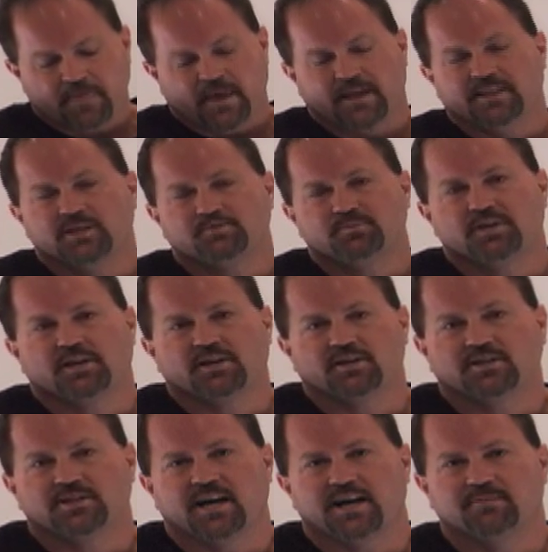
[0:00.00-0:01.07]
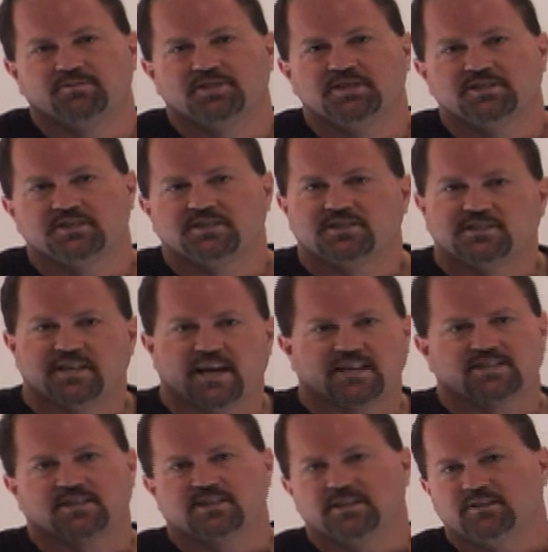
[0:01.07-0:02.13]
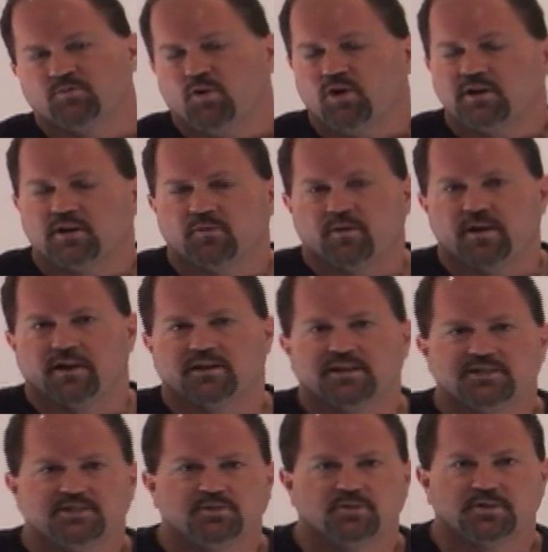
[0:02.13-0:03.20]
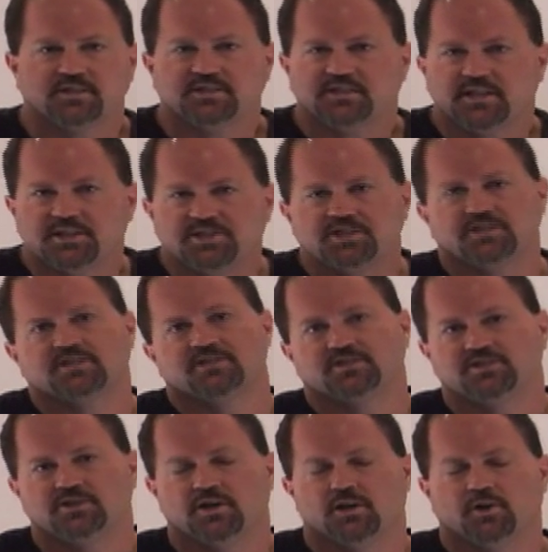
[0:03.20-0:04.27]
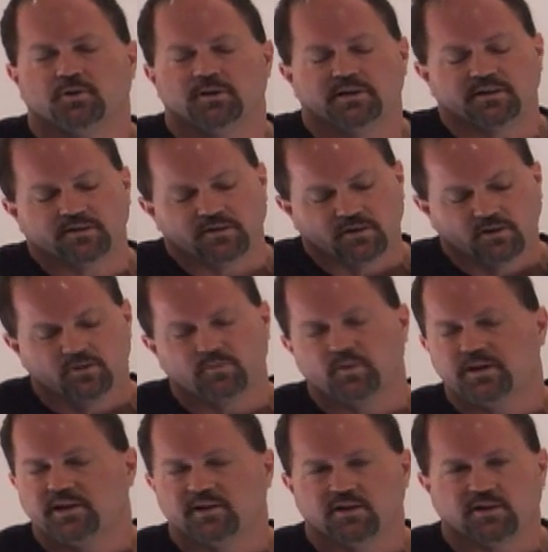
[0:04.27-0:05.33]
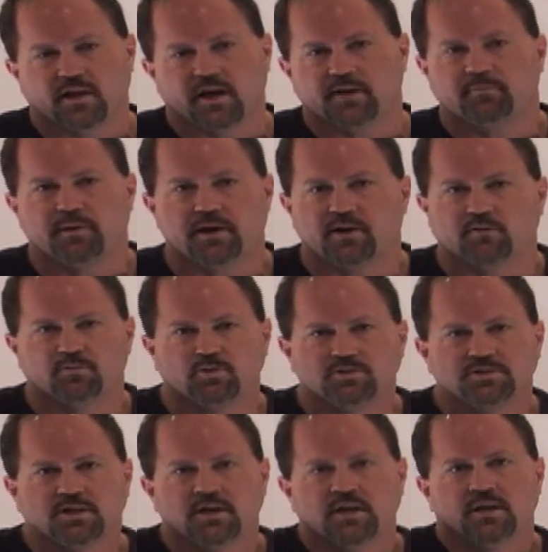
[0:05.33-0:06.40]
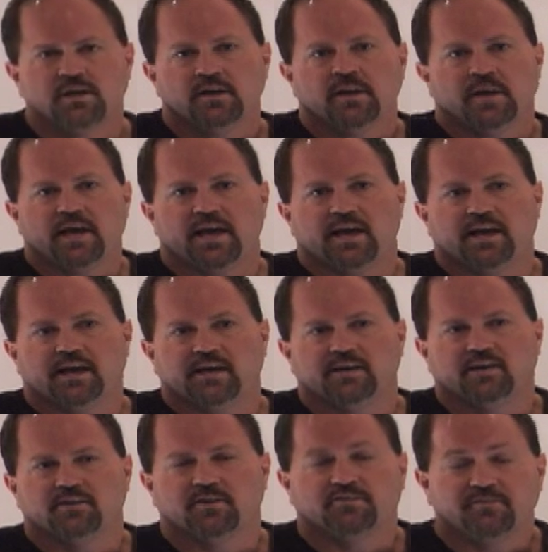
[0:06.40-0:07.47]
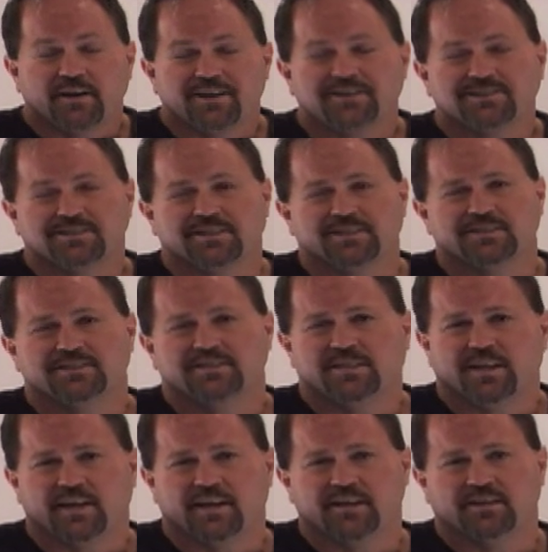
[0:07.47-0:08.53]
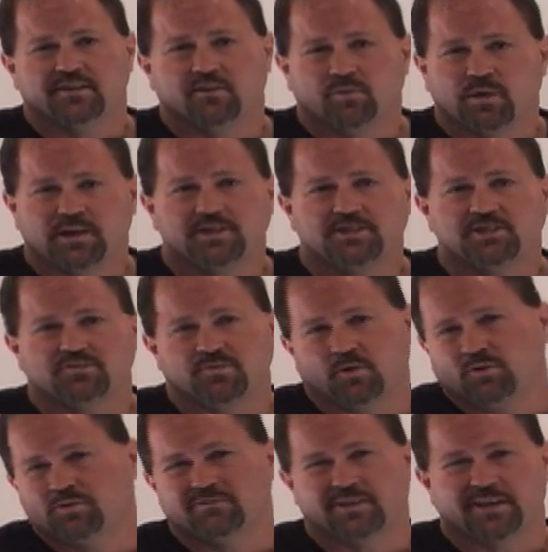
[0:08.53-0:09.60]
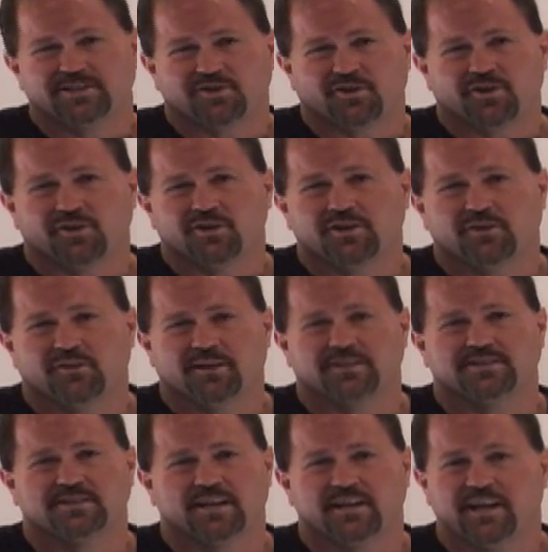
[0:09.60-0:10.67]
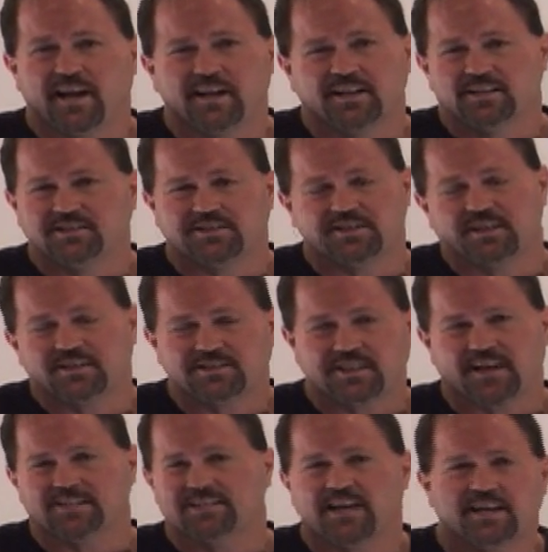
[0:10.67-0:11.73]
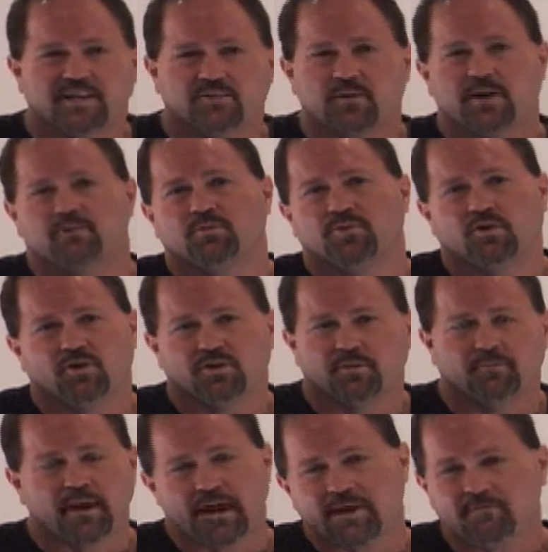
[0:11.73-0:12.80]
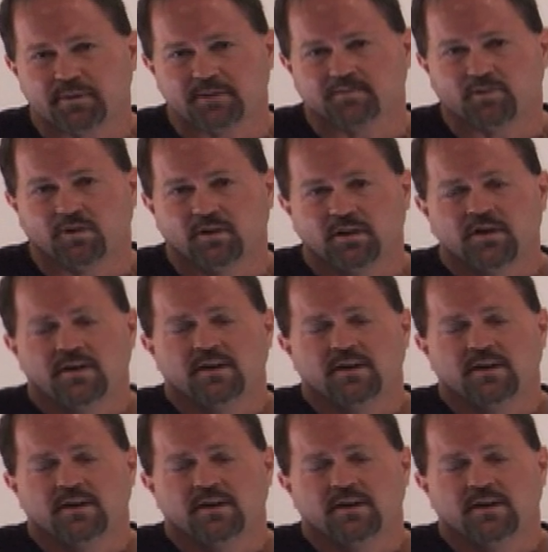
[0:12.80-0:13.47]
In this particular time, Jesus is actually walking around, he's doing his teachings, and in Luke we hear a lot of parables, and the Pharisees and the religious folk, they started looking around saying, hey, listen, this guy's hanging around with all the bad people.